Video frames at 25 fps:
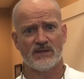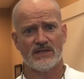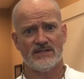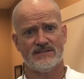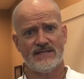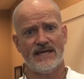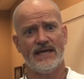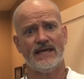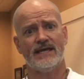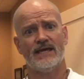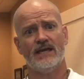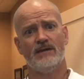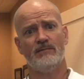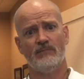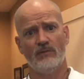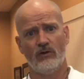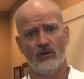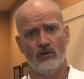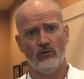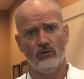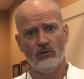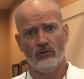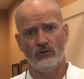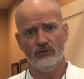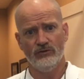take a
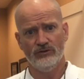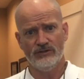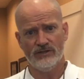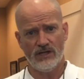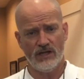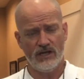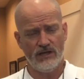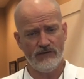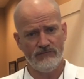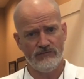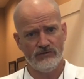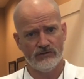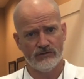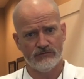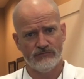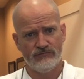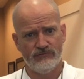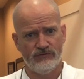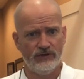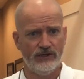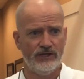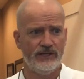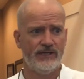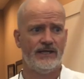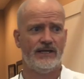mold of your
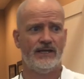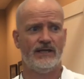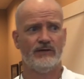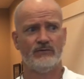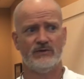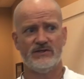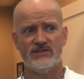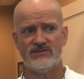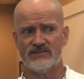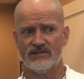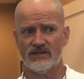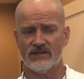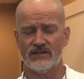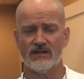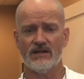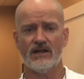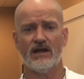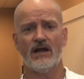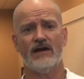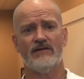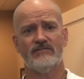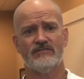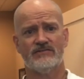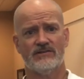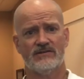foot and we send it
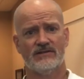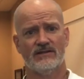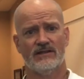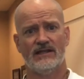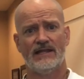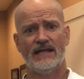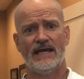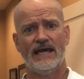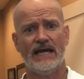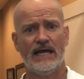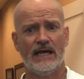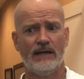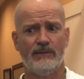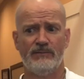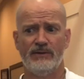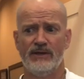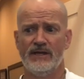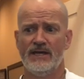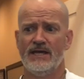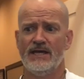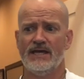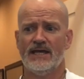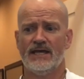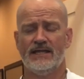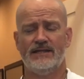off to the lab,
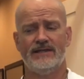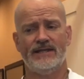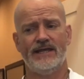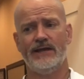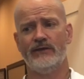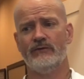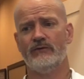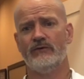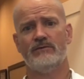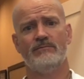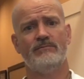and they would